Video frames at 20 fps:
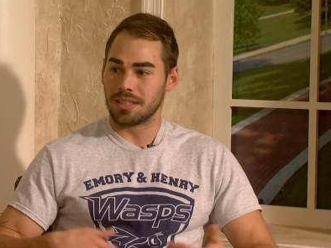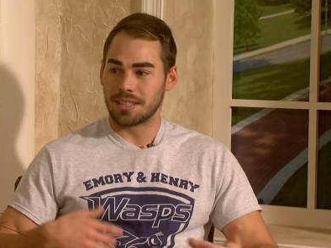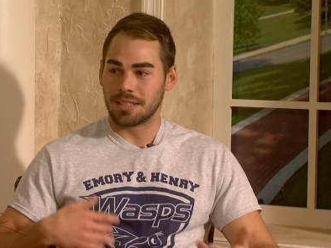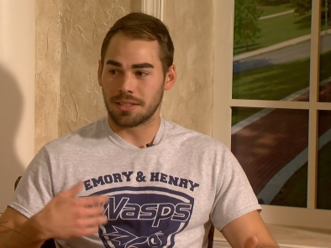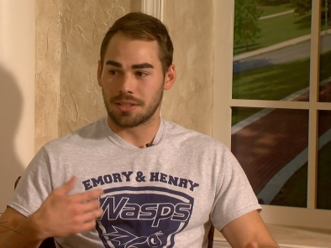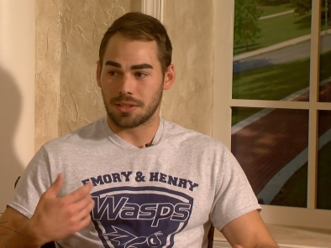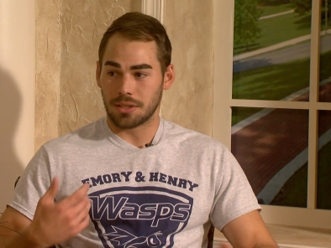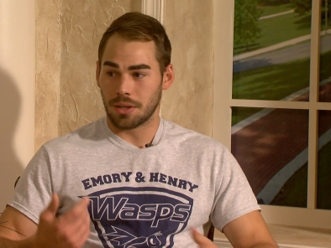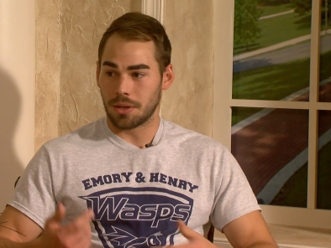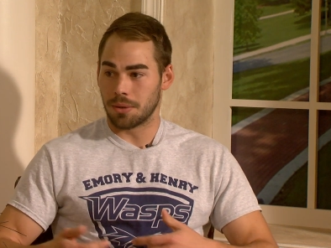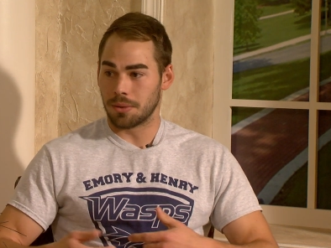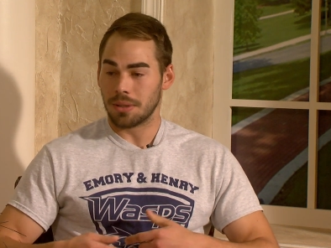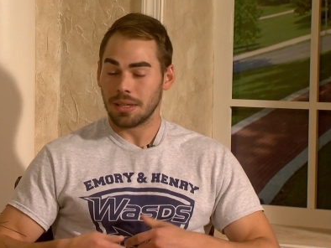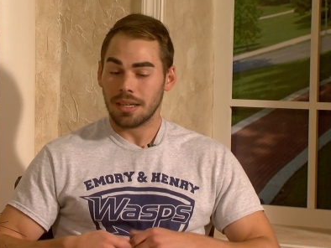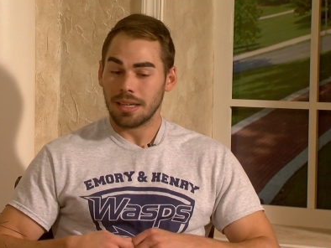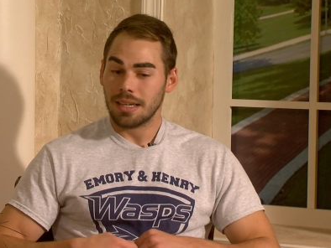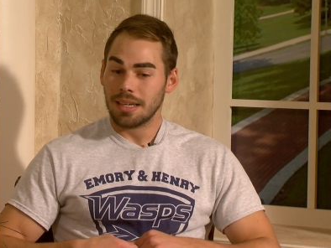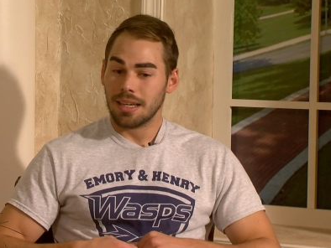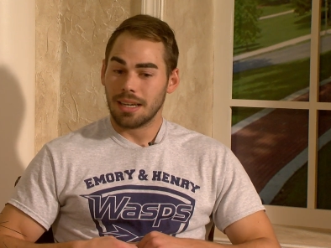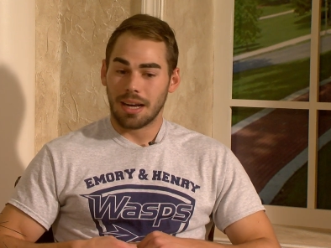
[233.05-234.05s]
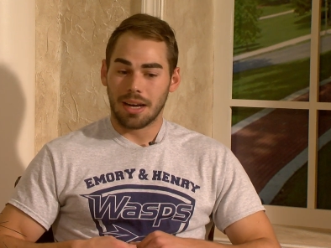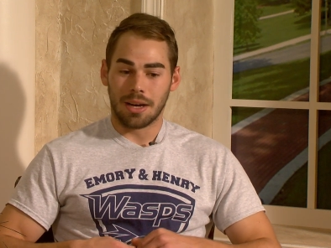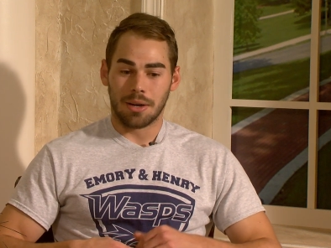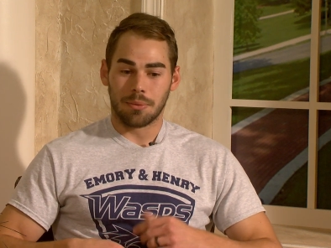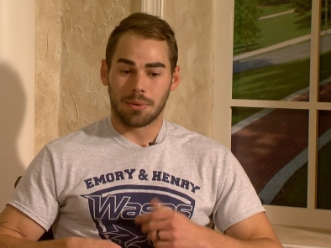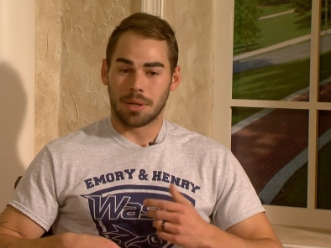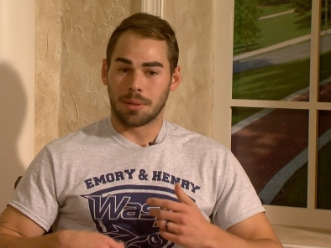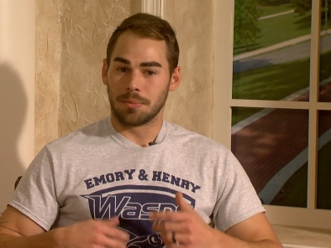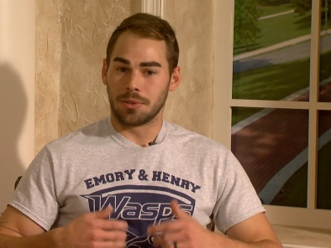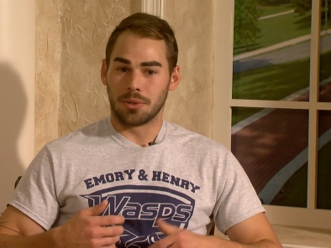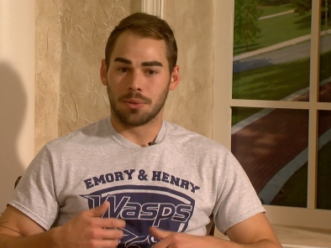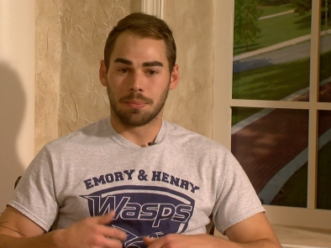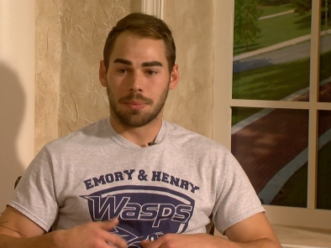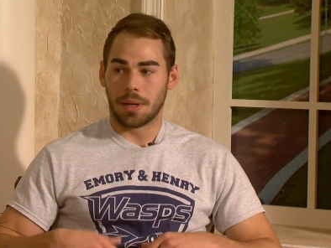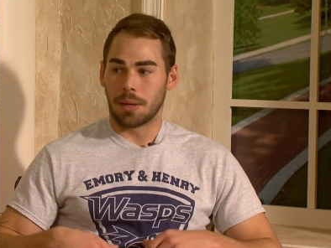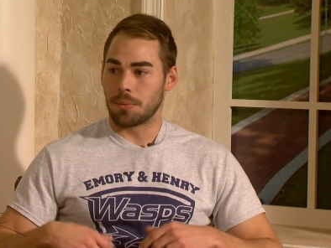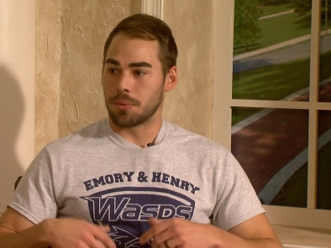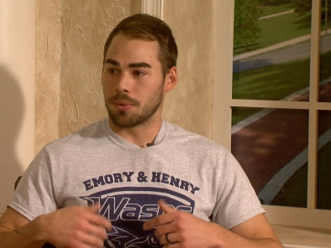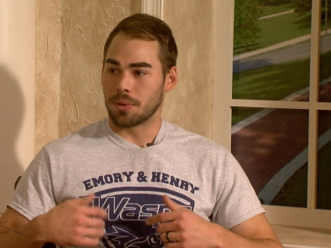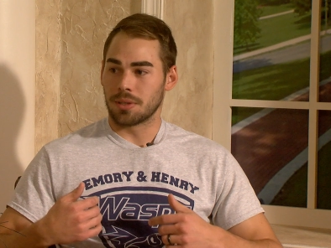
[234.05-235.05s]
And so when I'm doing
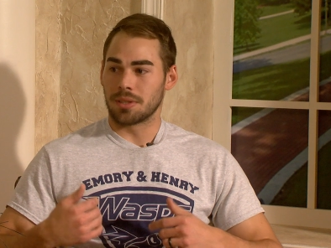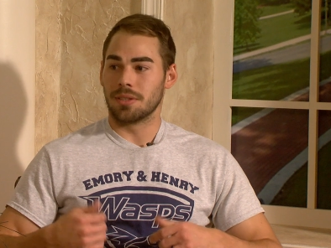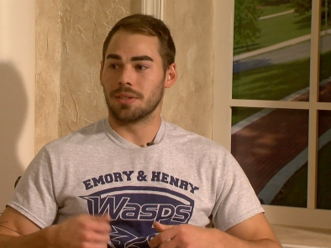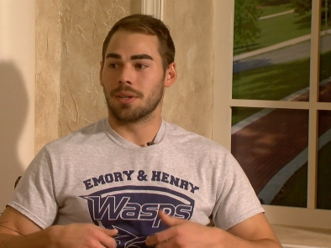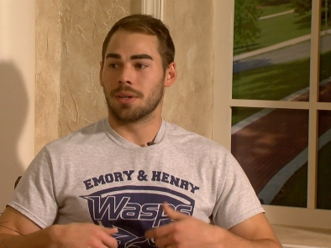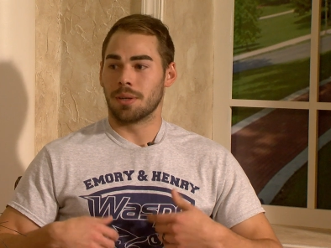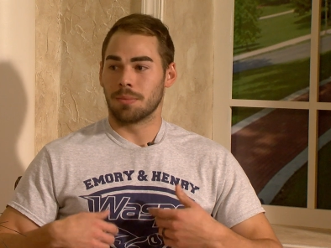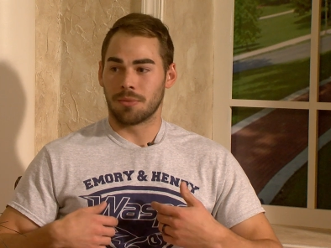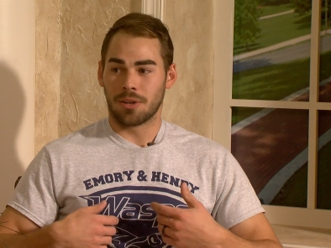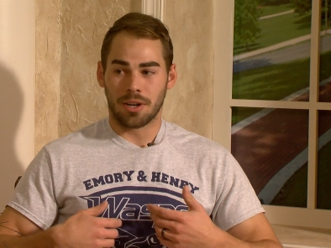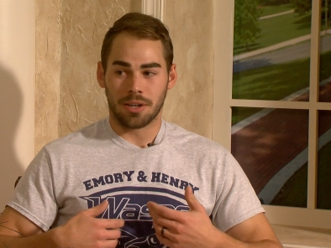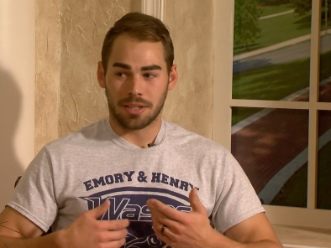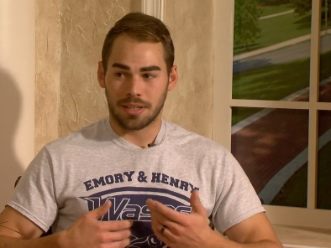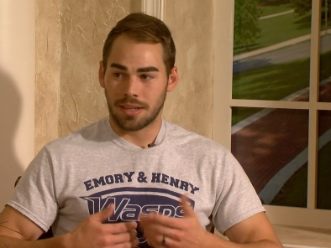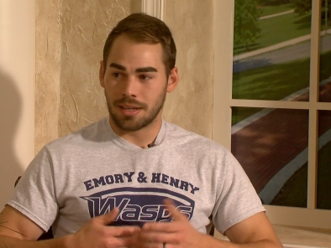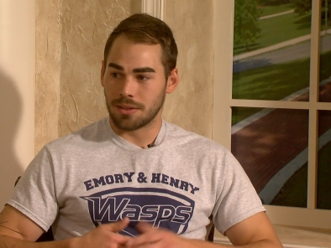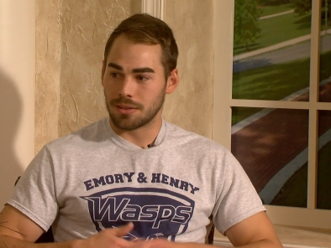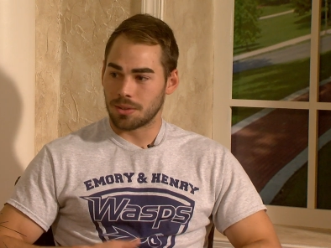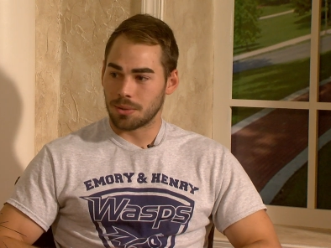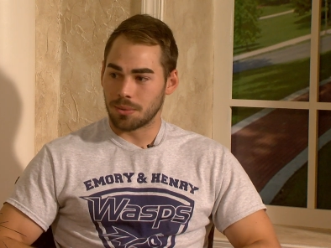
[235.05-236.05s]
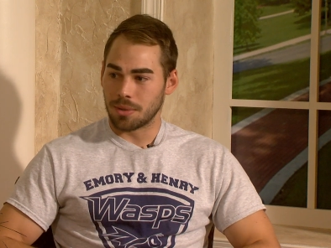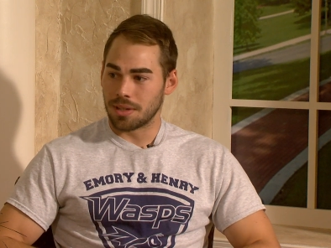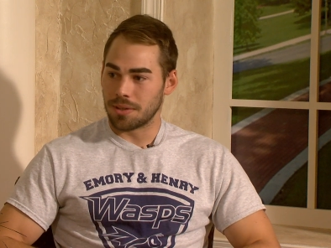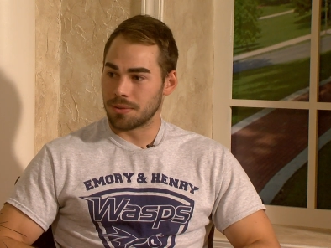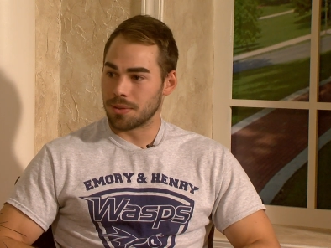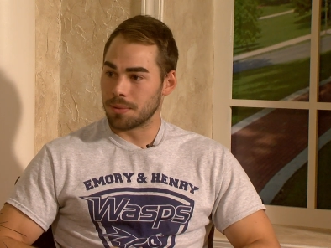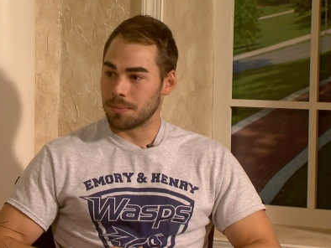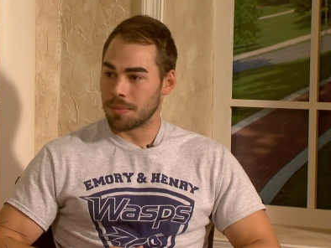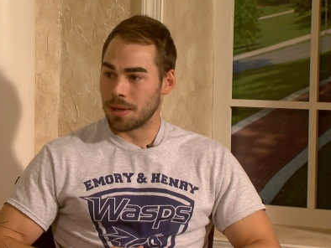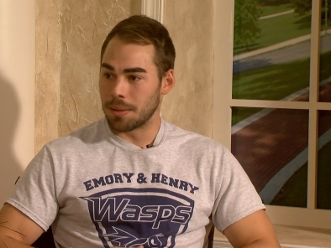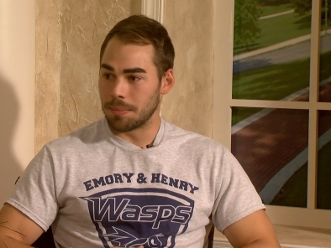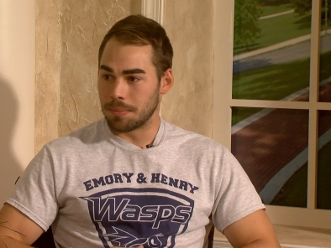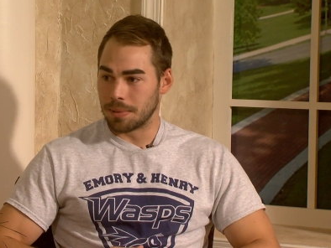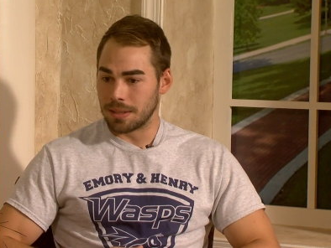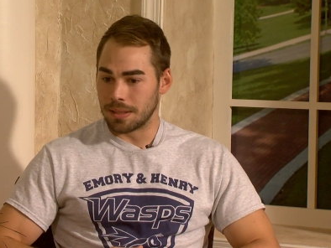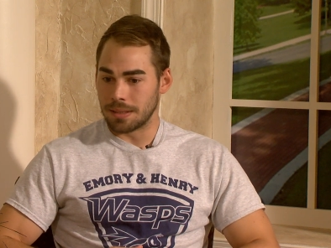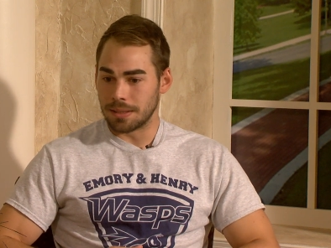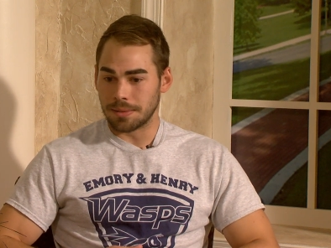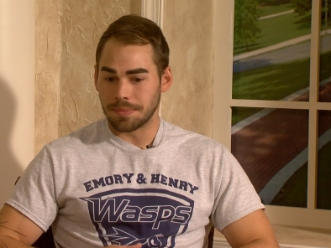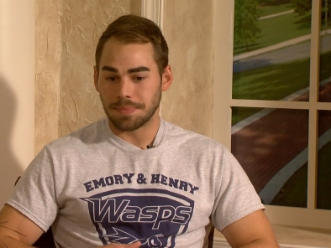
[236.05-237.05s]
paperwork, I'm rocking out to whatever it might
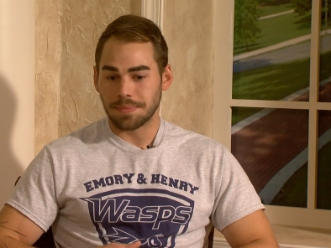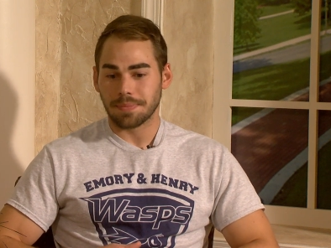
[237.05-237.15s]
be.